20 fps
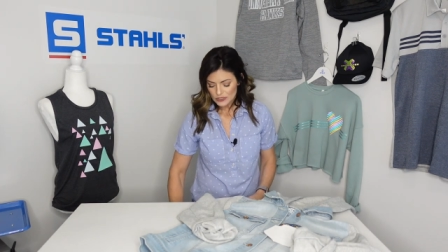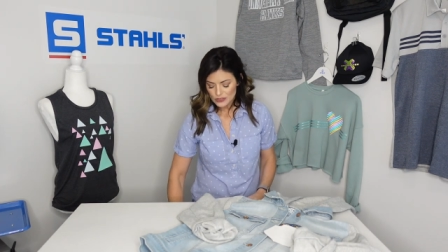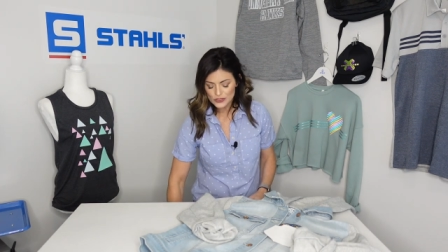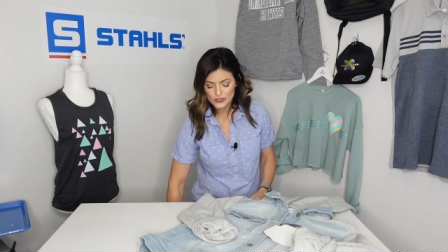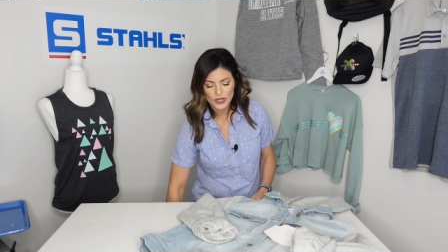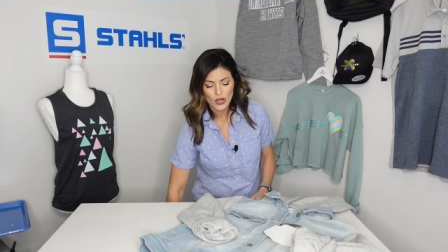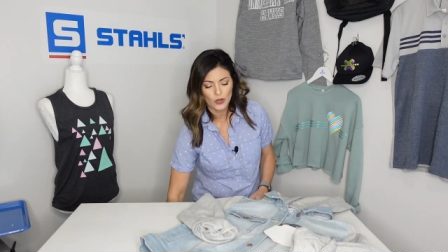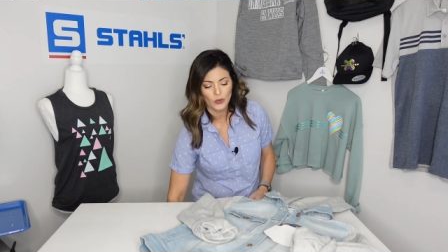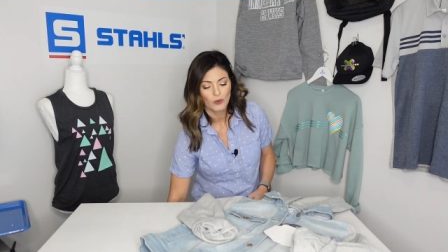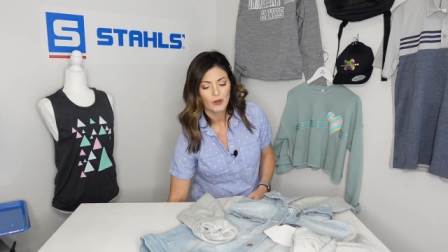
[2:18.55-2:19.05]

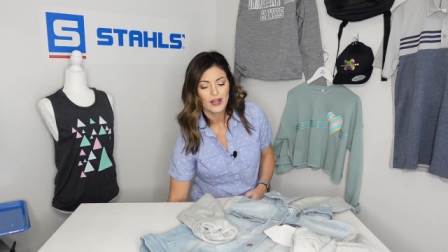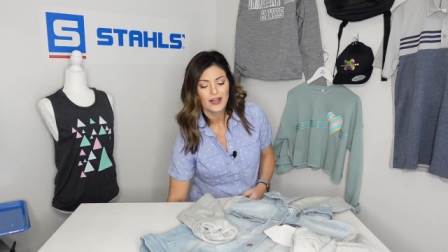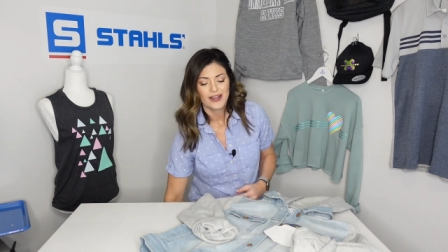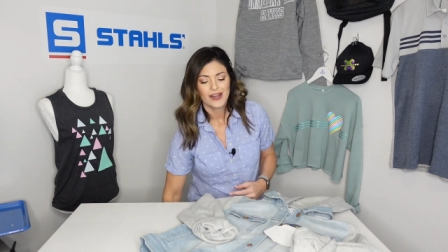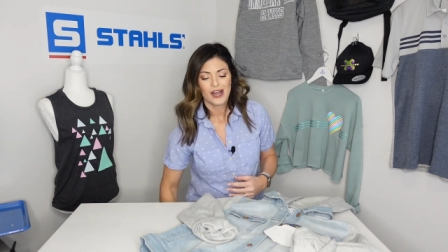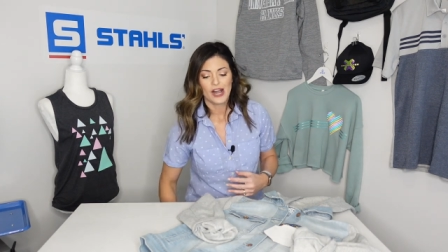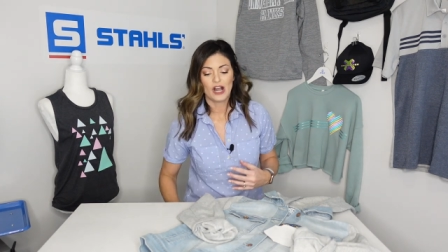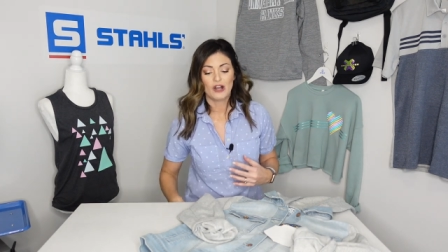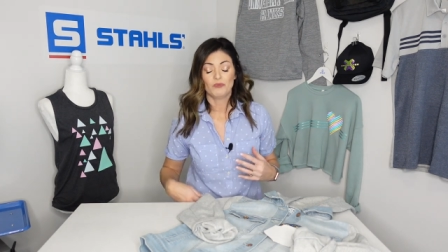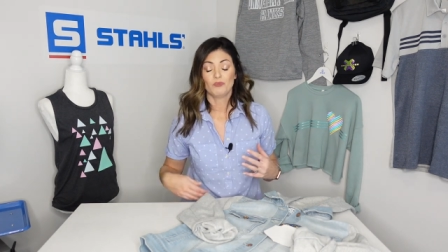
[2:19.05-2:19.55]
So
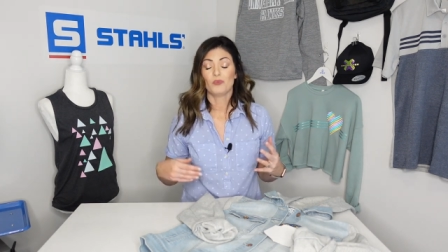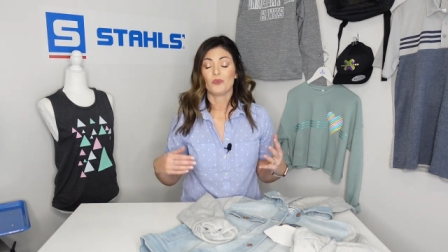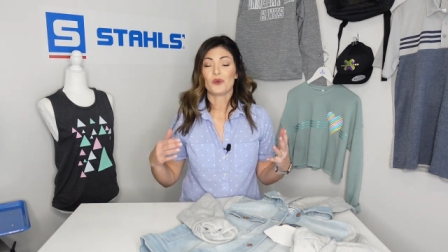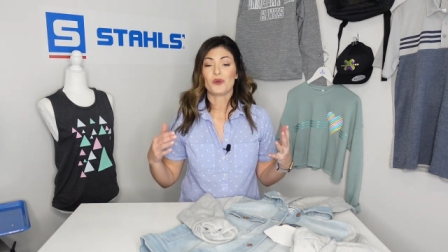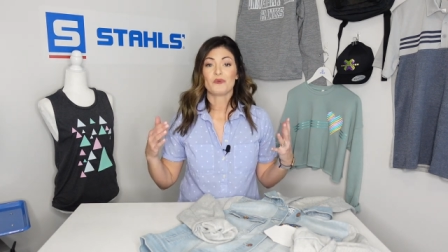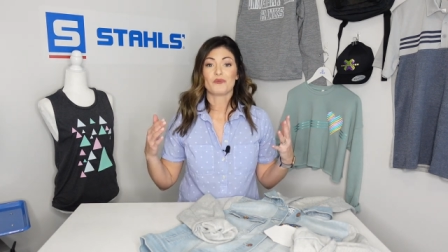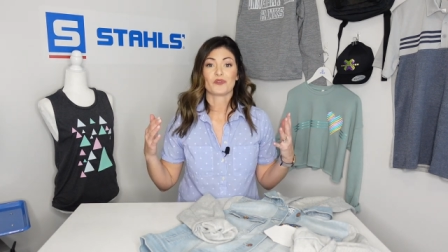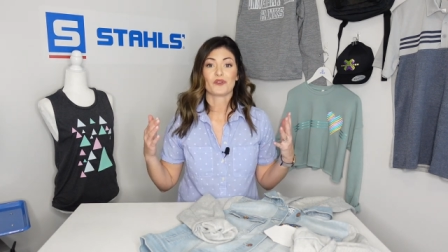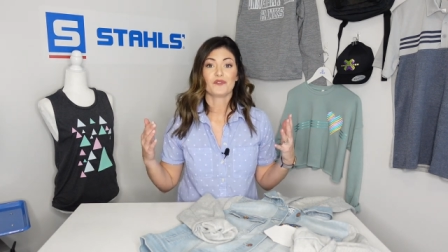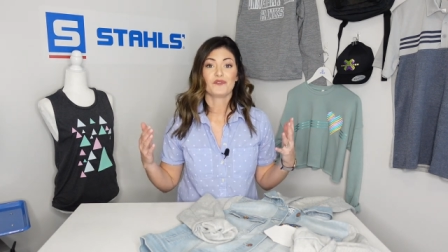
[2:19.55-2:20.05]
um,
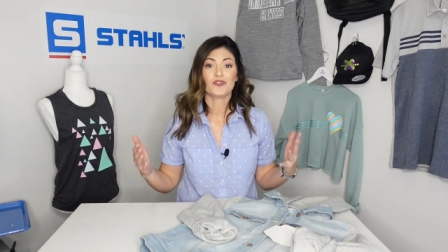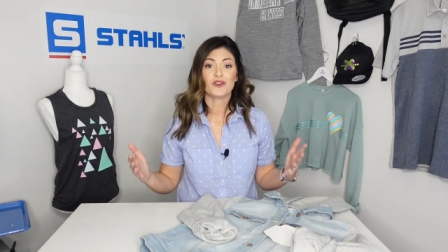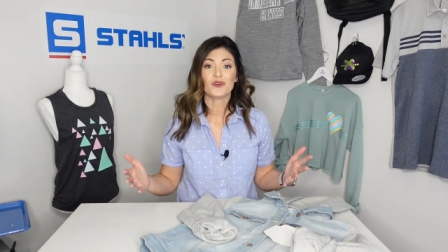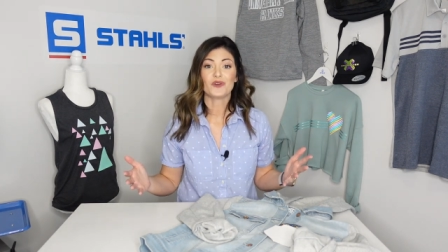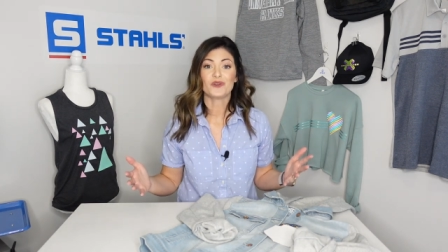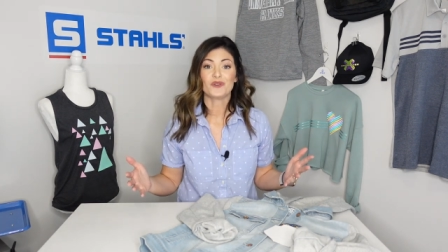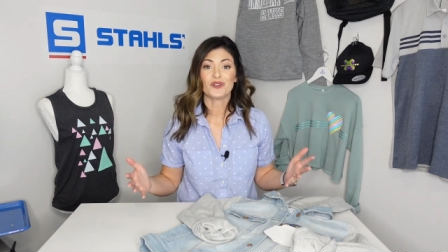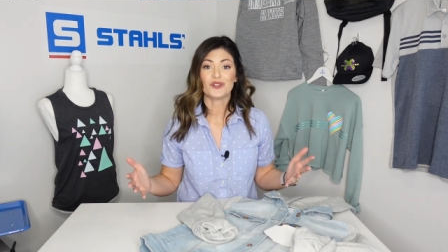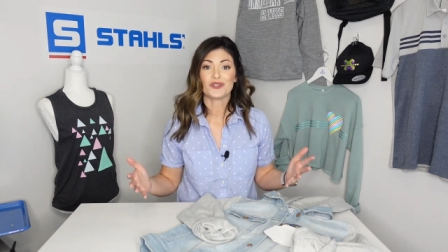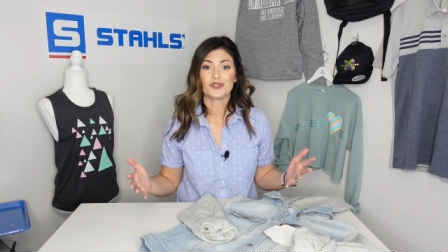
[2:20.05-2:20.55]
we've
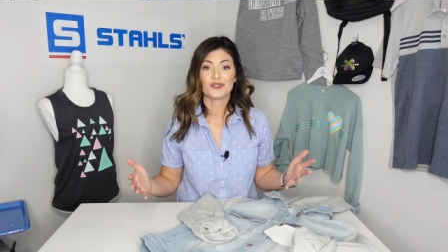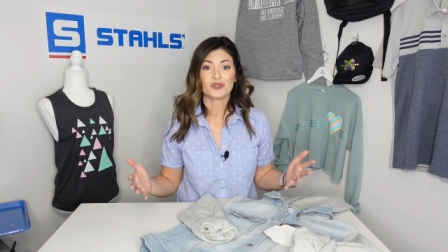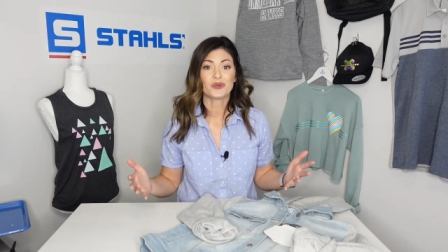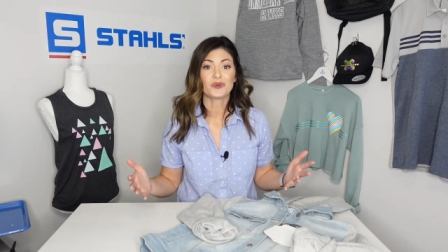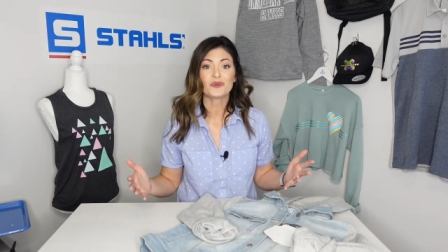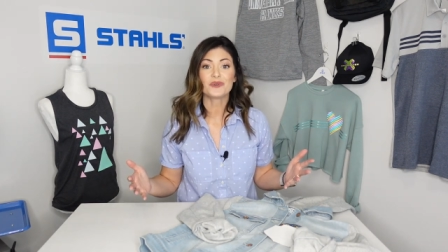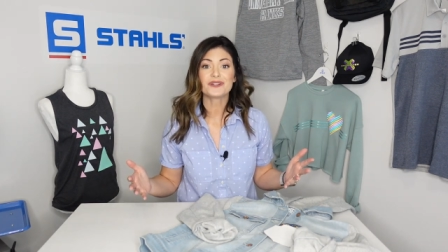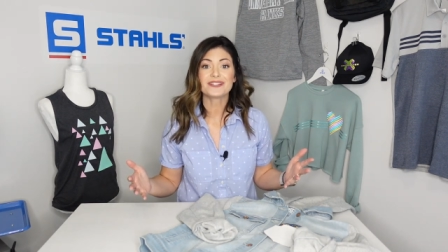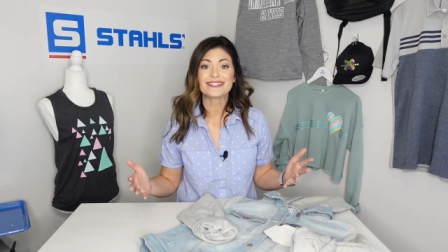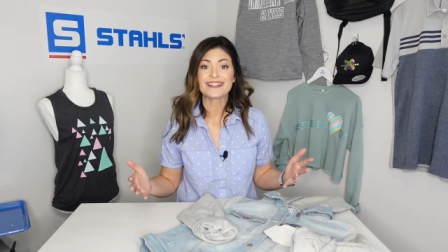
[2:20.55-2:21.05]
reviewed the
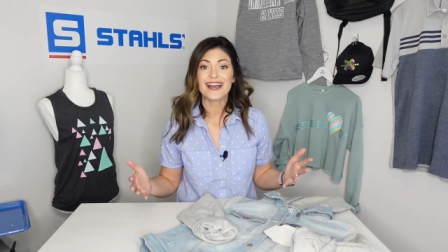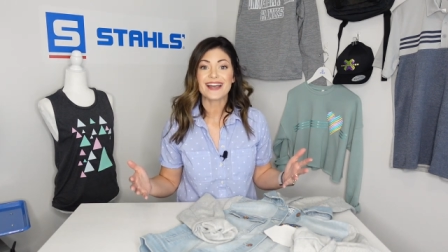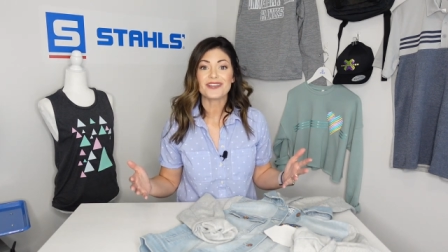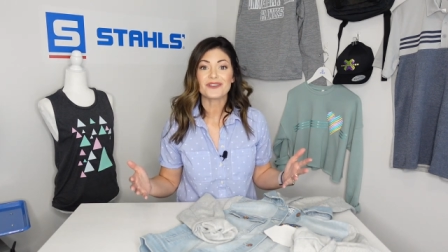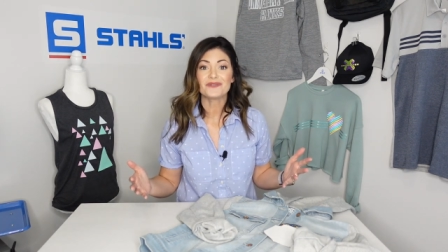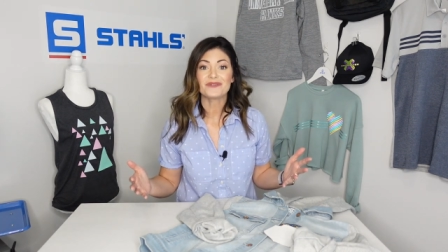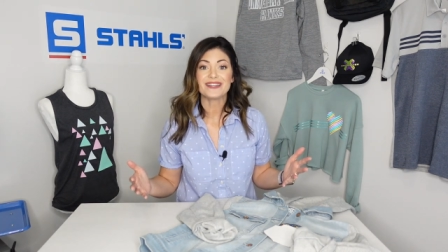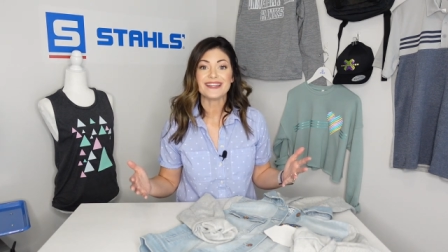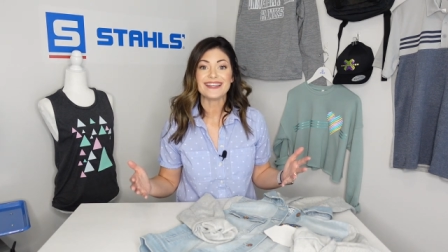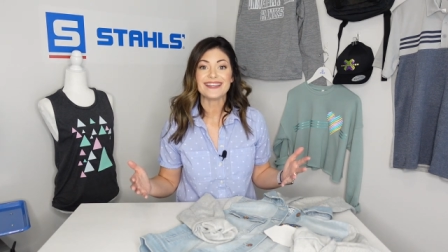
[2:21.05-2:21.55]
tools that
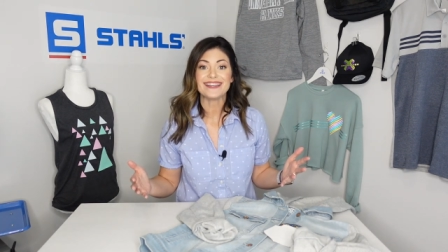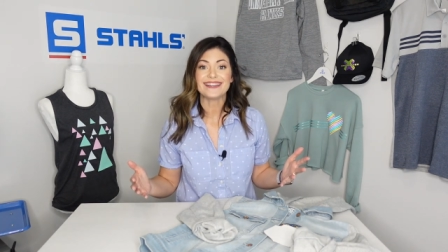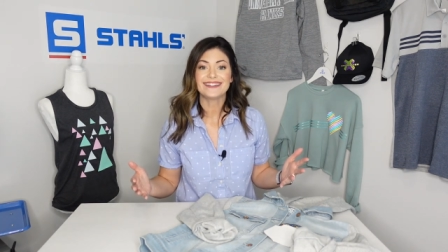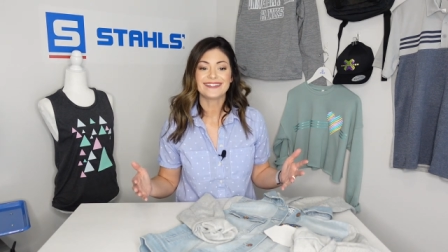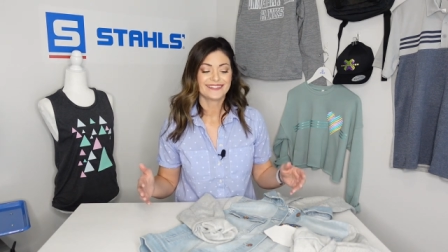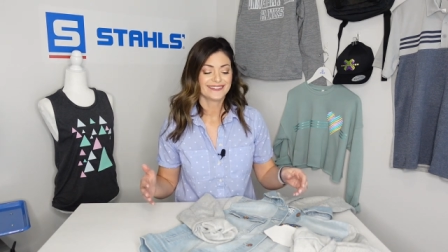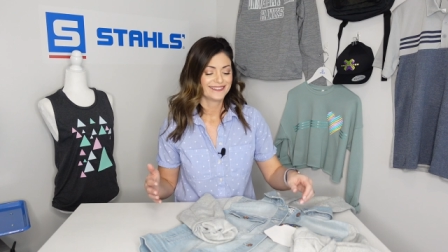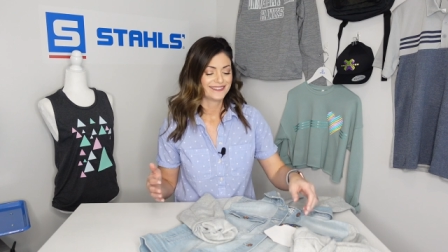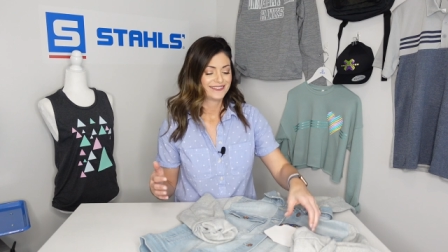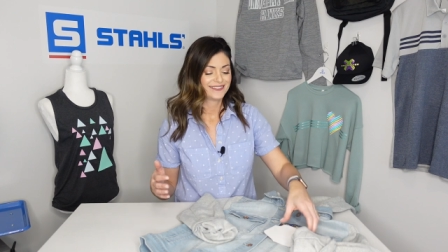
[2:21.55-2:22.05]
you
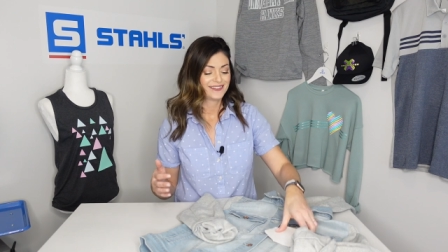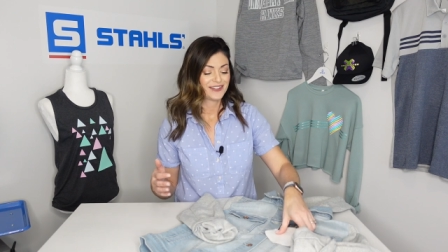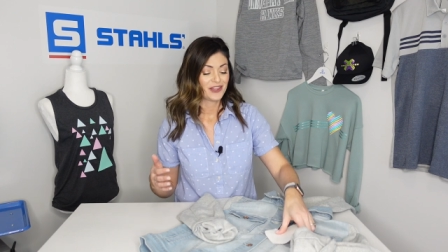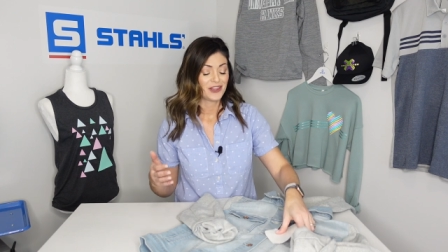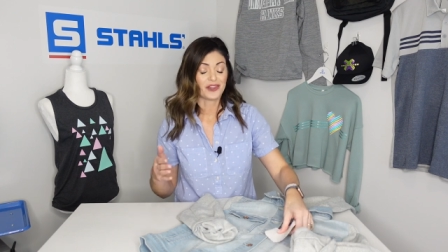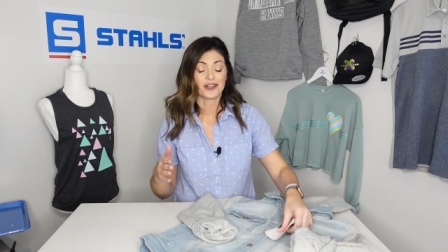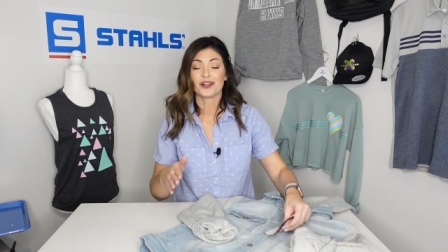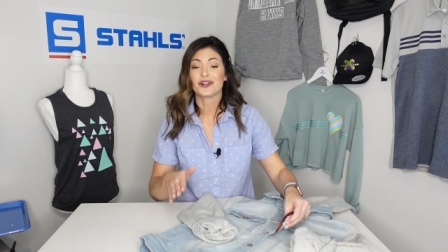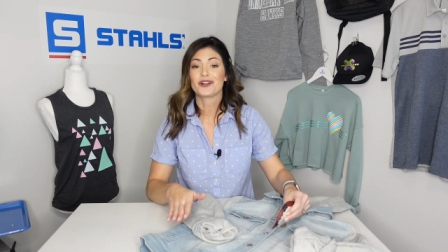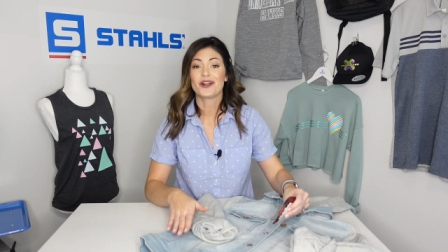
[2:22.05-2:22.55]
need,
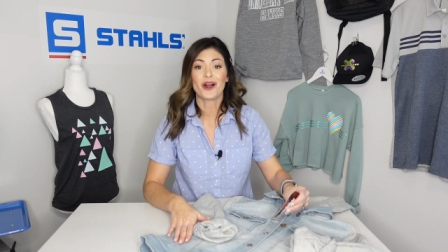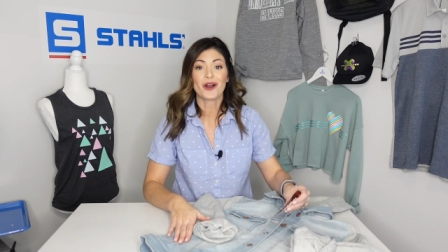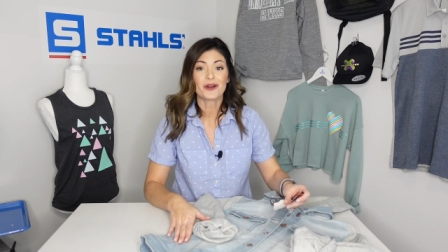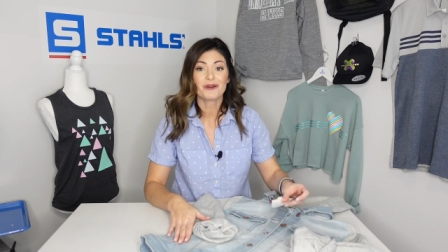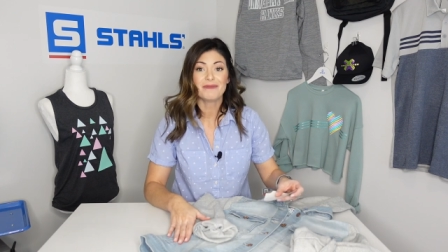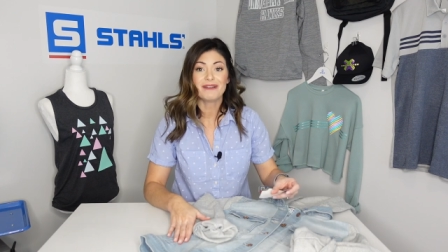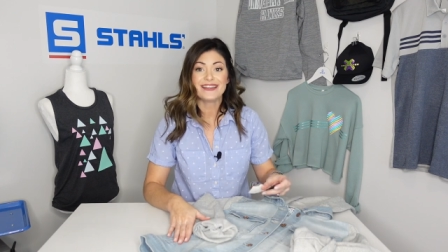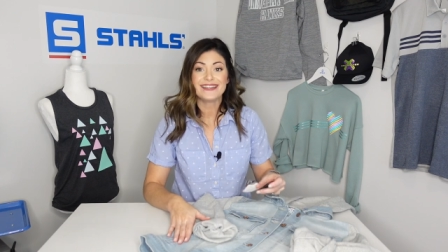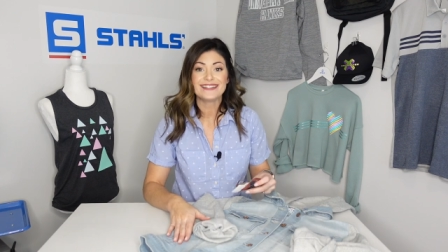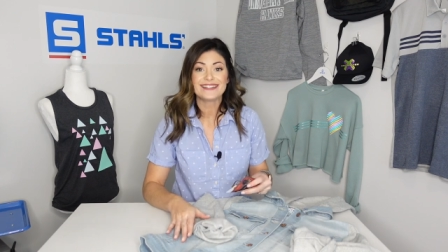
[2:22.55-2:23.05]
the
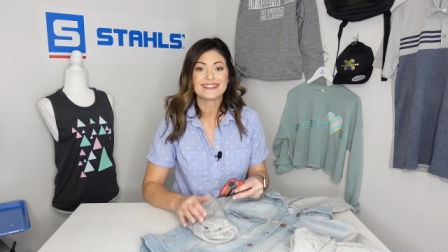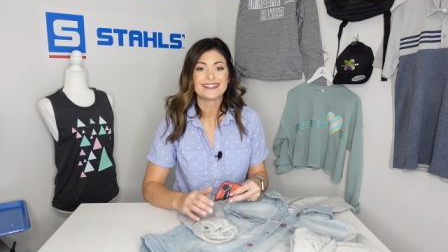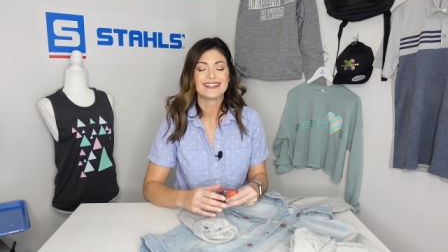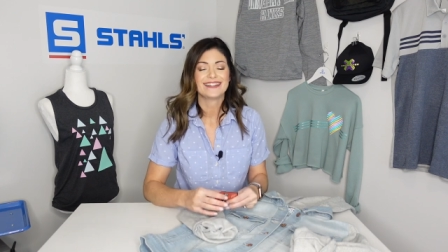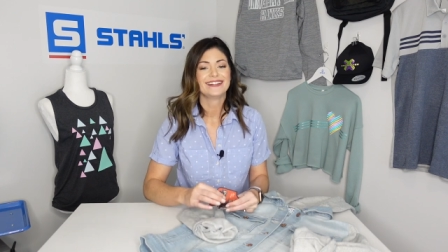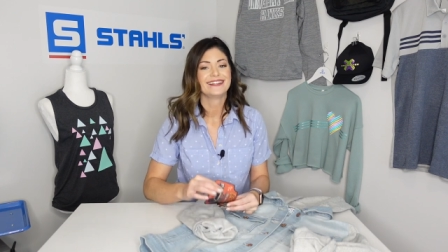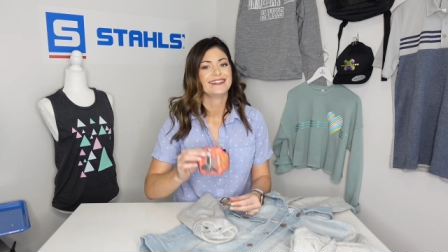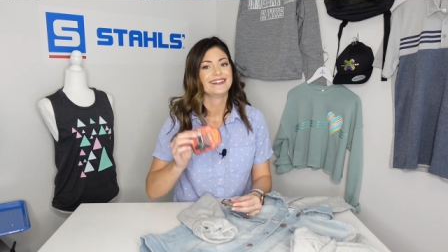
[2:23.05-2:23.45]
garment,